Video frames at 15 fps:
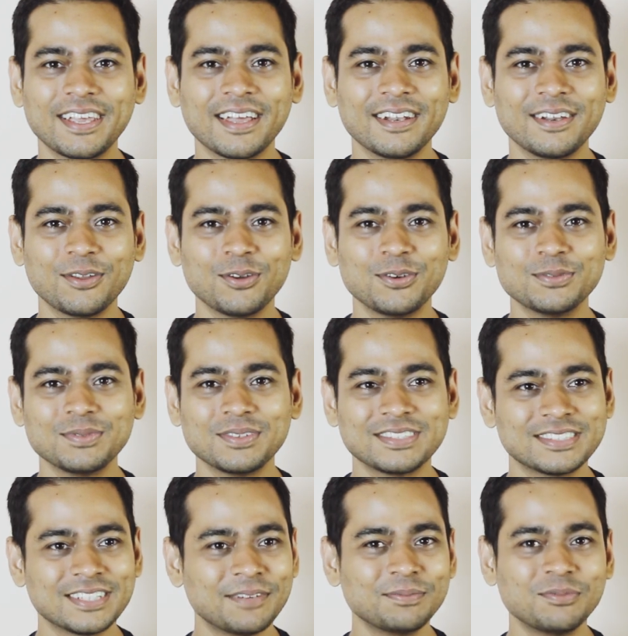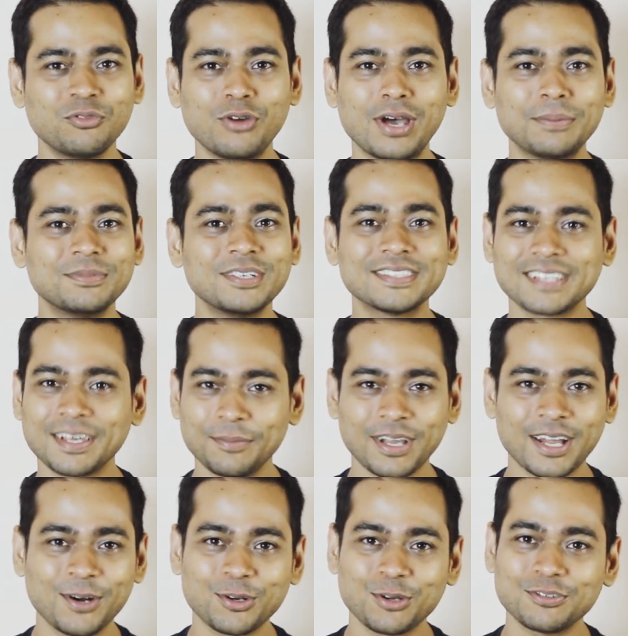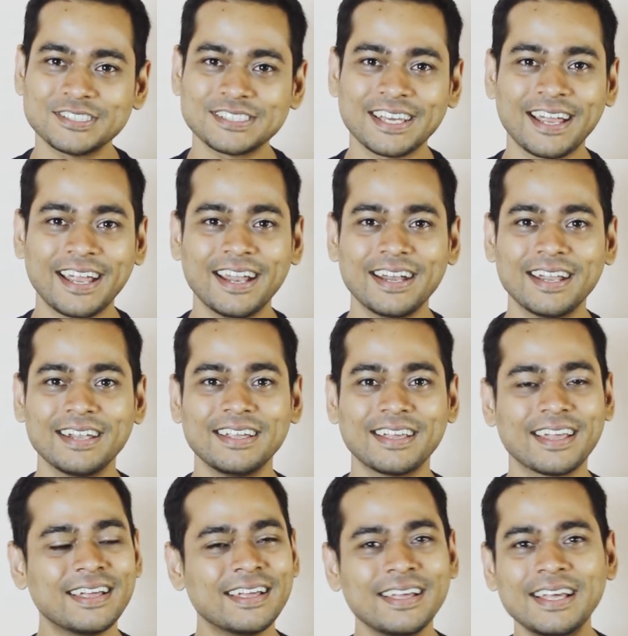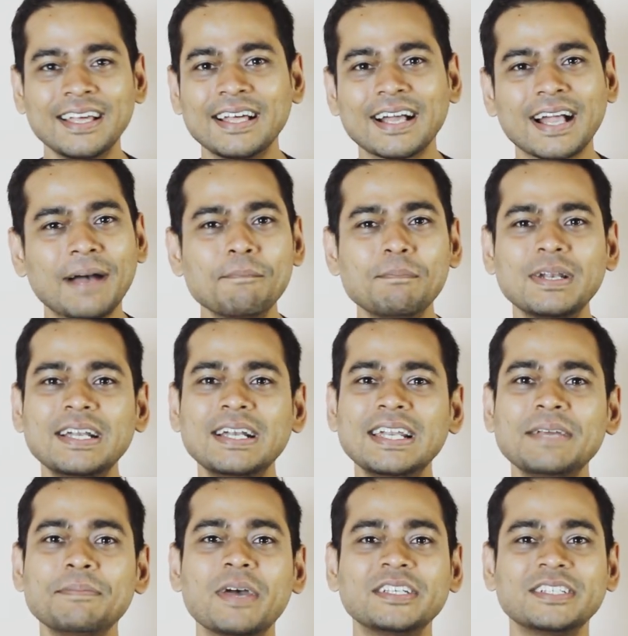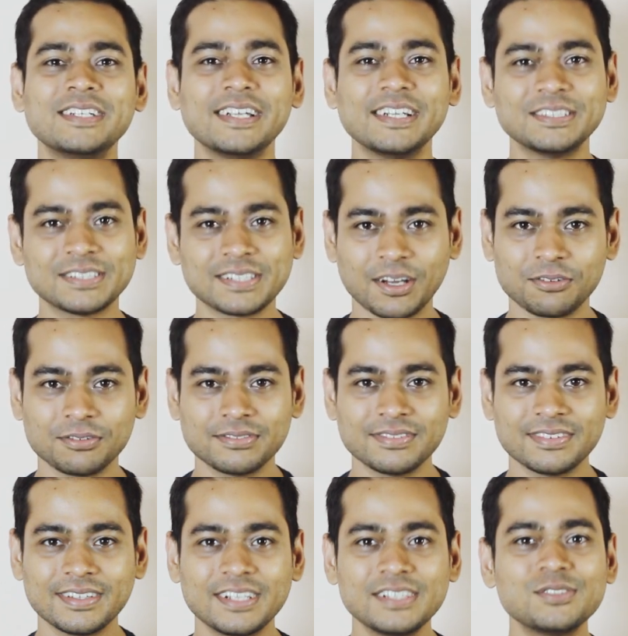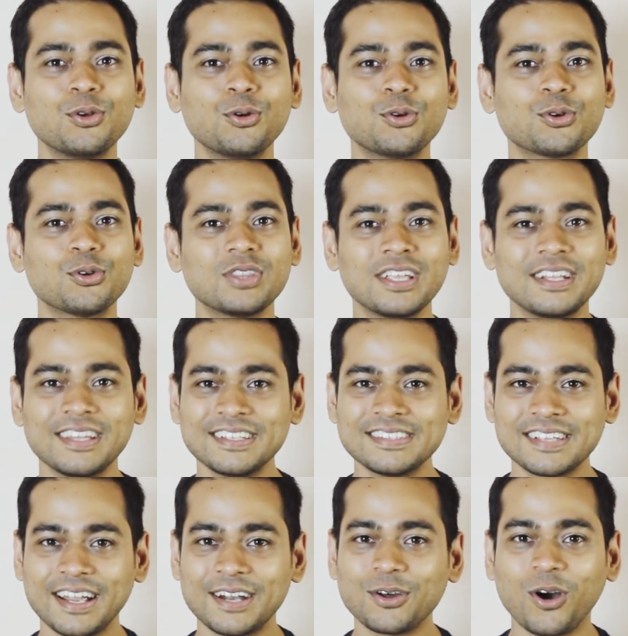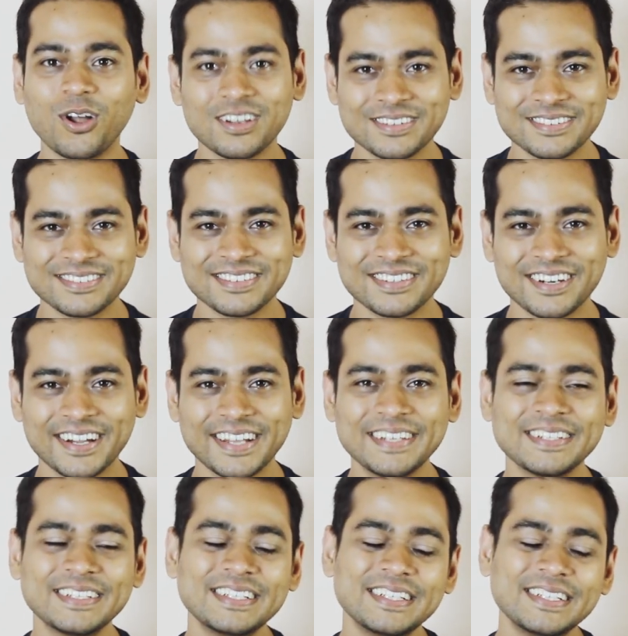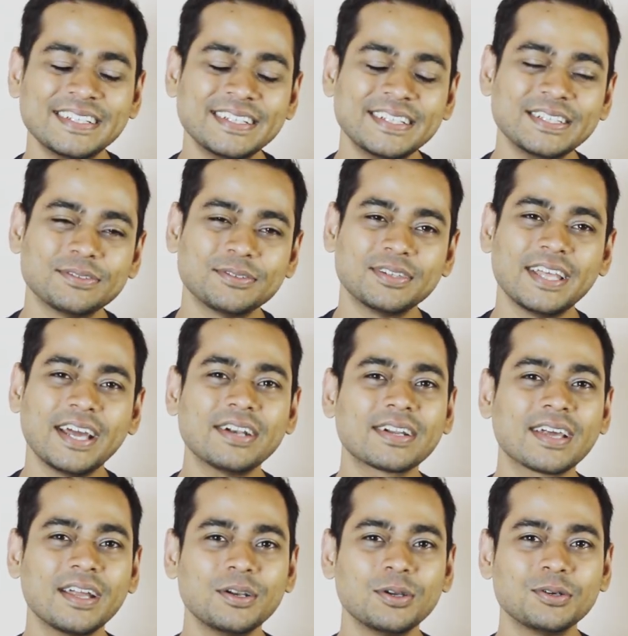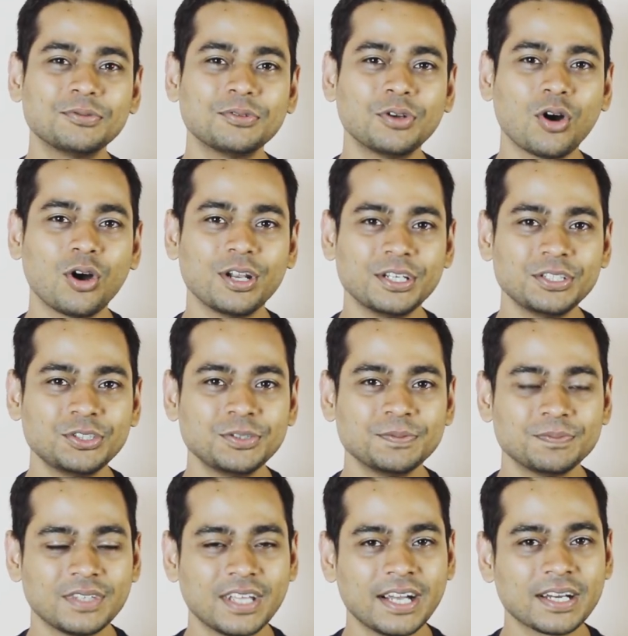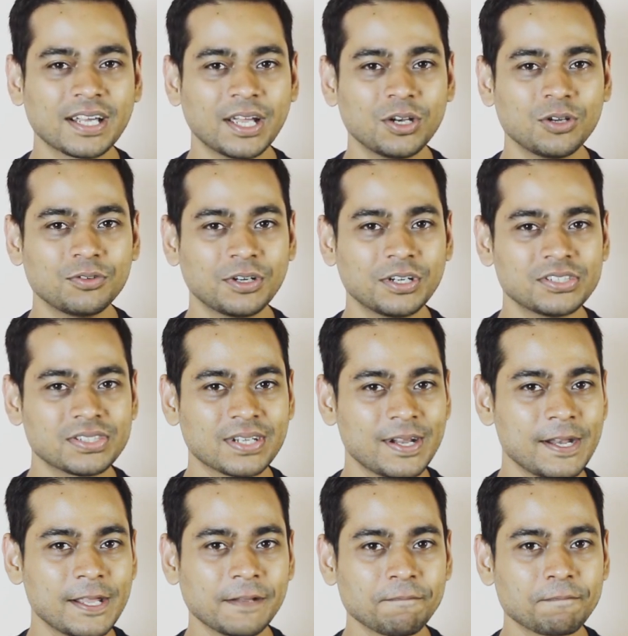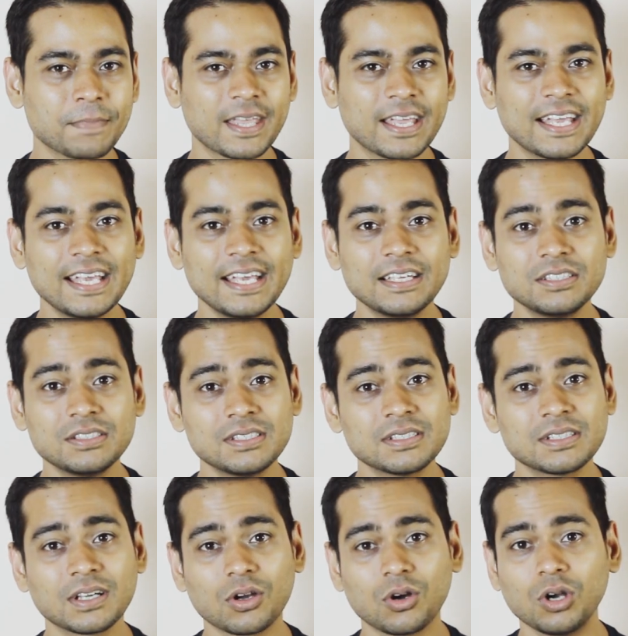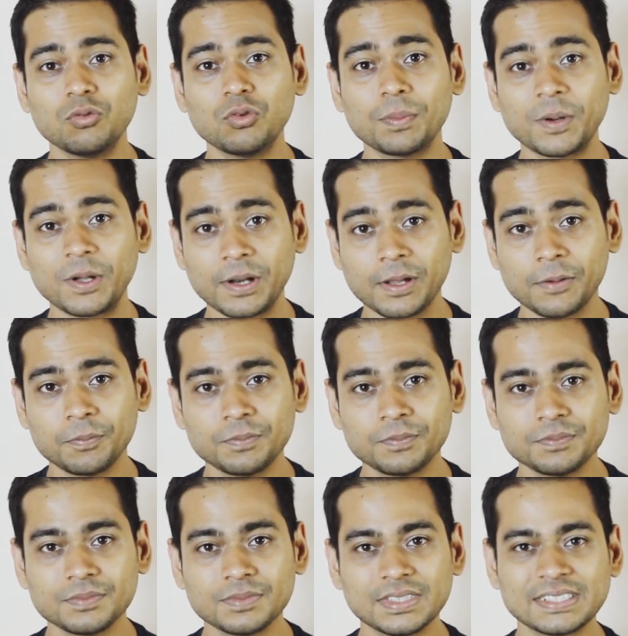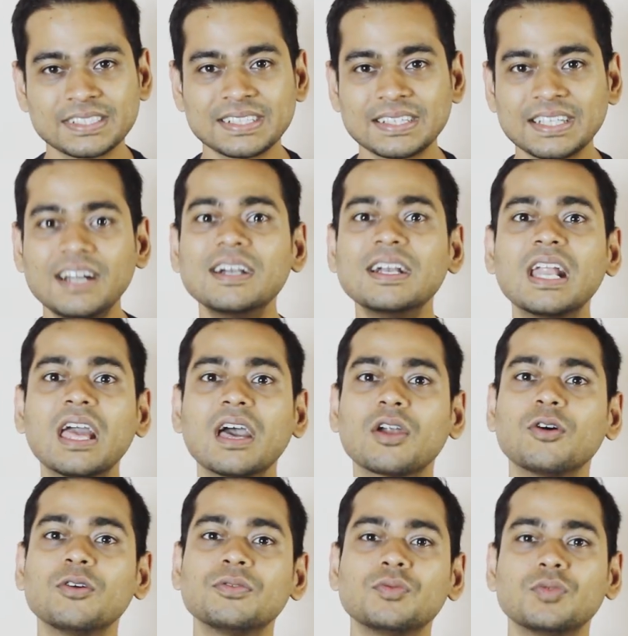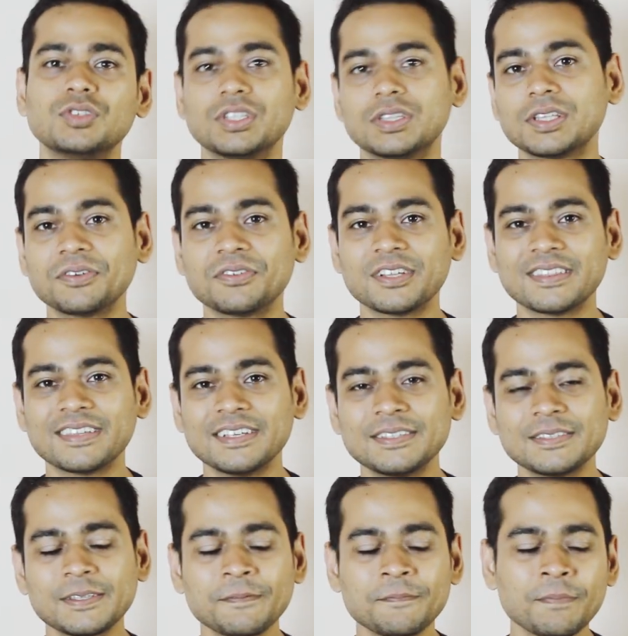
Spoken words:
can, you know, some web is coming out of his hand, and he can, completely imaginary stuff. There is no truth in this at all, right? So that kind of knowledge, that kind of understanding is called viparya. It's a third layer of chittavrittis.